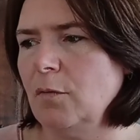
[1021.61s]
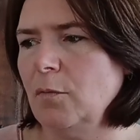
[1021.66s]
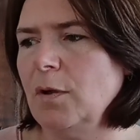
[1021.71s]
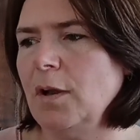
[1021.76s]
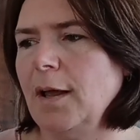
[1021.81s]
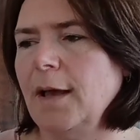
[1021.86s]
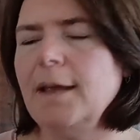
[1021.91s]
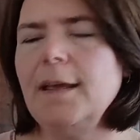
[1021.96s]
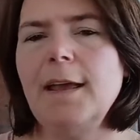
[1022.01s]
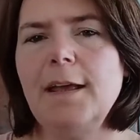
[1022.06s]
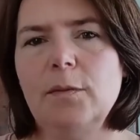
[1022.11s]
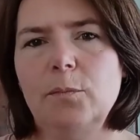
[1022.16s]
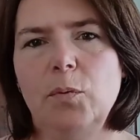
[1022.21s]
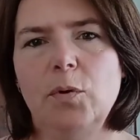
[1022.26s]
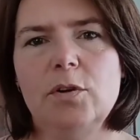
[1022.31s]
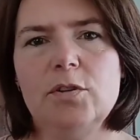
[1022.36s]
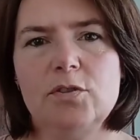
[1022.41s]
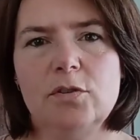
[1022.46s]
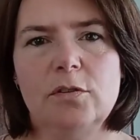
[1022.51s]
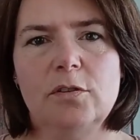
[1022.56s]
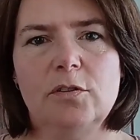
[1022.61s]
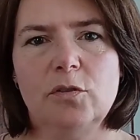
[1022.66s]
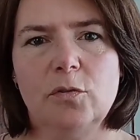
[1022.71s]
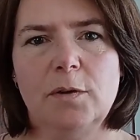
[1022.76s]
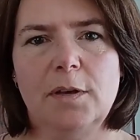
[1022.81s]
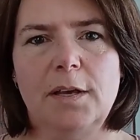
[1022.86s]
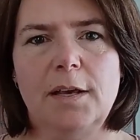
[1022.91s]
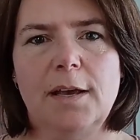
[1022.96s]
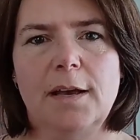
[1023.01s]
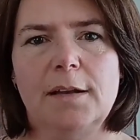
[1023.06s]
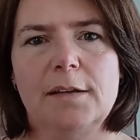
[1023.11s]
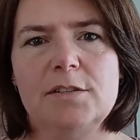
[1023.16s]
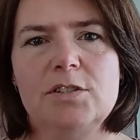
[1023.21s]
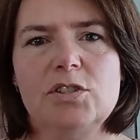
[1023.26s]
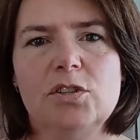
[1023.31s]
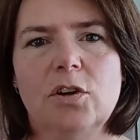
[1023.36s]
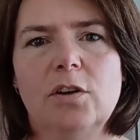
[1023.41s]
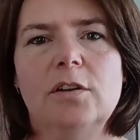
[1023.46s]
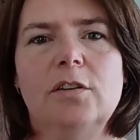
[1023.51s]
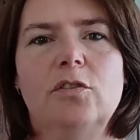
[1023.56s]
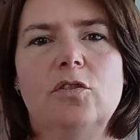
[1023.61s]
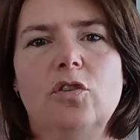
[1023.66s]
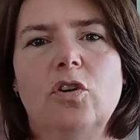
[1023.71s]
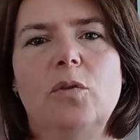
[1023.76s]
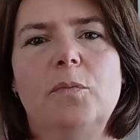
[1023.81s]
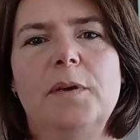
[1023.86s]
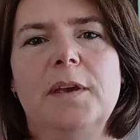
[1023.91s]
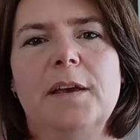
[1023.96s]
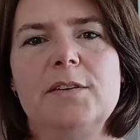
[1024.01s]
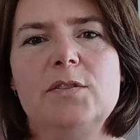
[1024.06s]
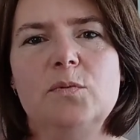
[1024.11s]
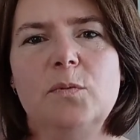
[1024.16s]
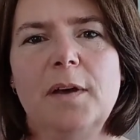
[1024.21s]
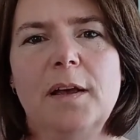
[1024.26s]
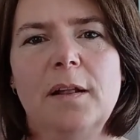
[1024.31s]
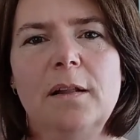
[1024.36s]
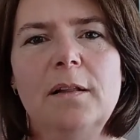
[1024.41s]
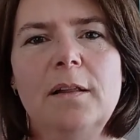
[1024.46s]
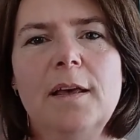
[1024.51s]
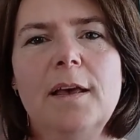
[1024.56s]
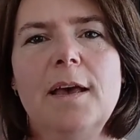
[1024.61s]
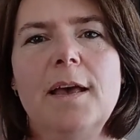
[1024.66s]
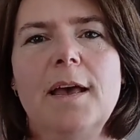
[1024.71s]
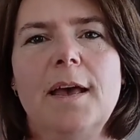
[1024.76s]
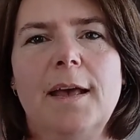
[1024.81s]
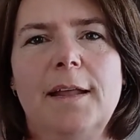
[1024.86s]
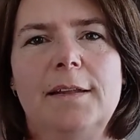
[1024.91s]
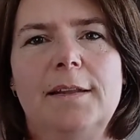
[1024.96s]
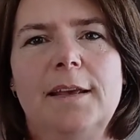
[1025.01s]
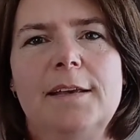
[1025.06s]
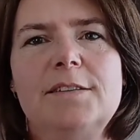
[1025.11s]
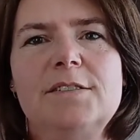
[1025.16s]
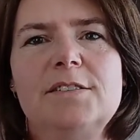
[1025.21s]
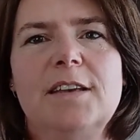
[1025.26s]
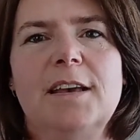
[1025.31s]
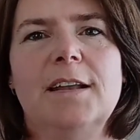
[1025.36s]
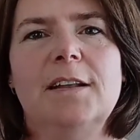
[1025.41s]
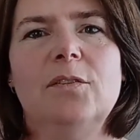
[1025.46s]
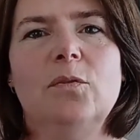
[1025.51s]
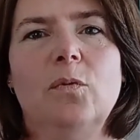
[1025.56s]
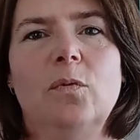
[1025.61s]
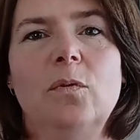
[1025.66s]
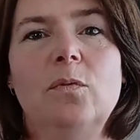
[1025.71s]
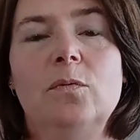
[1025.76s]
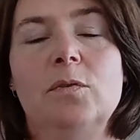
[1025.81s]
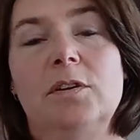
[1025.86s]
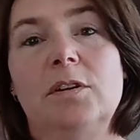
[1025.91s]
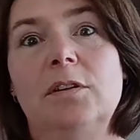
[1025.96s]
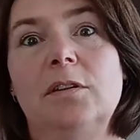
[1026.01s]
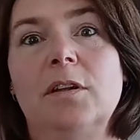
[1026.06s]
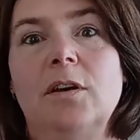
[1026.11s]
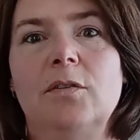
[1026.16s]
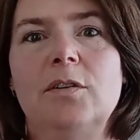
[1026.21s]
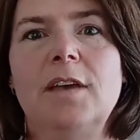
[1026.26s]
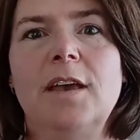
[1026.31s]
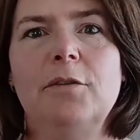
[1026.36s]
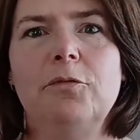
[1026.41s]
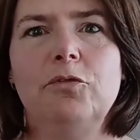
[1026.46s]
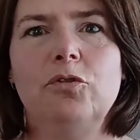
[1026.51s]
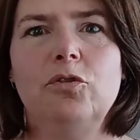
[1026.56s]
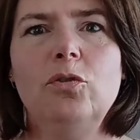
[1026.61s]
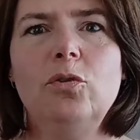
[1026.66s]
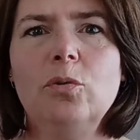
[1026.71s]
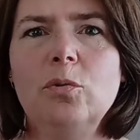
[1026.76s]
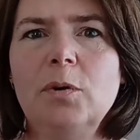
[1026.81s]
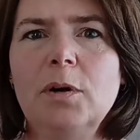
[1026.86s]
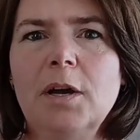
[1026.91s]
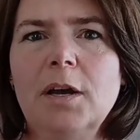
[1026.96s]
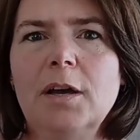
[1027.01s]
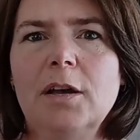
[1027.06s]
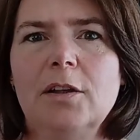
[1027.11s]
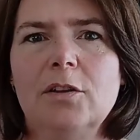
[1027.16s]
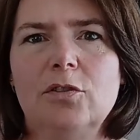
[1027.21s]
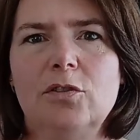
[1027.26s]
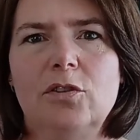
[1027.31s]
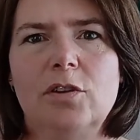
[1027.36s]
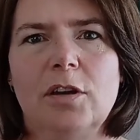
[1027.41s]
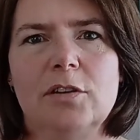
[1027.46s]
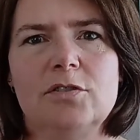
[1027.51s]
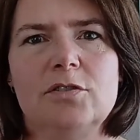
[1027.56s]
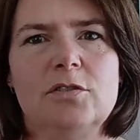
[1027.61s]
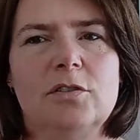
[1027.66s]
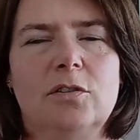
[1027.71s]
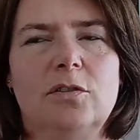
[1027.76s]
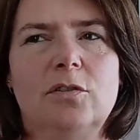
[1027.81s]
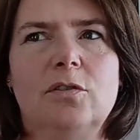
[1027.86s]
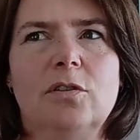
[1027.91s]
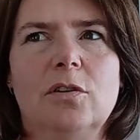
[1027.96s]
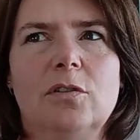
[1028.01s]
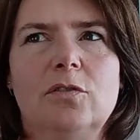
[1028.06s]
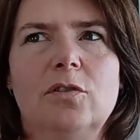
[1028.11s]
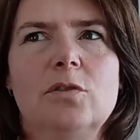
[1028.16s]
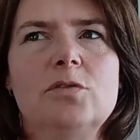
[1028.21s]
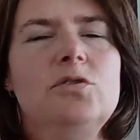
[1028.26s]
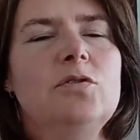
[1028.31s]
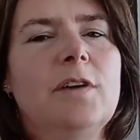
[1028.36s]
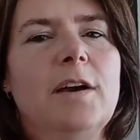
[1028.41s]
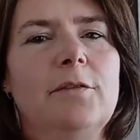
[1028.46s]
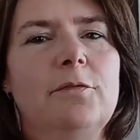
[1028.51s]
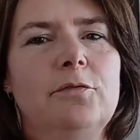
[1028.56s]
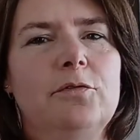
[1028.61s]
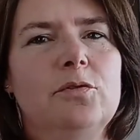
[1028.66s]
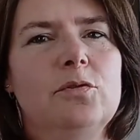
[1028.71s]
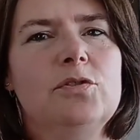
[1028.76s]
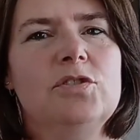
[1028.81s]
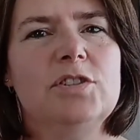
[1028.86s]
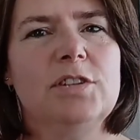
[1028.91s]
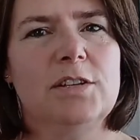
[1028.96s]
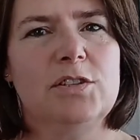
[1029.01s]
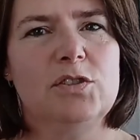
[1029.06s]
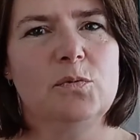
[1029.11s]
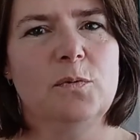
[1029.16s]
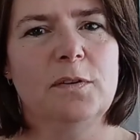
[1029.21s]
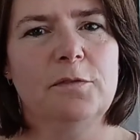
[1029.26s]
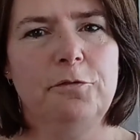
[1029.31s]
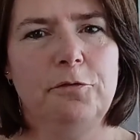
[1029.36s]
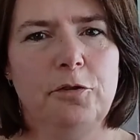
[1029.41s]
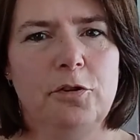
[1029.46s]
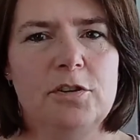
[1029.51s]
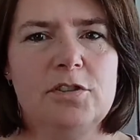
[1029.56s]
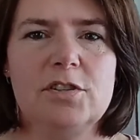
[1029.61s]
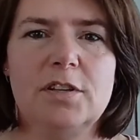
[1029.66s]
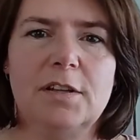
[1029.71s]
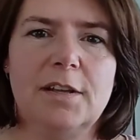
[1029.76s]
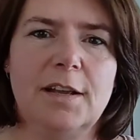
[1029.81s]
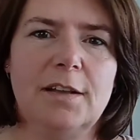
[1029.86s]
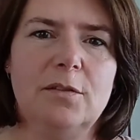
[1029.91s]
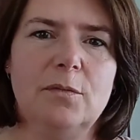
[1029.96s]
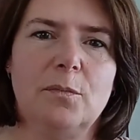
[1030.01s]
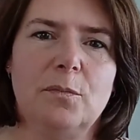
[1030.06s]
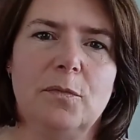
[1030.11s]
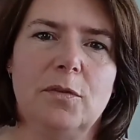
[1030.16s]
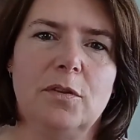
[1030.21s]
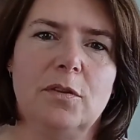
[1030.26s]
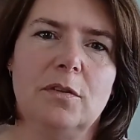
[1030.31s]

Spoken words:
well, I had Birds on a Tree and I started Toby as well, and they said, oh, now you have 2, don't you have to stitch one first and then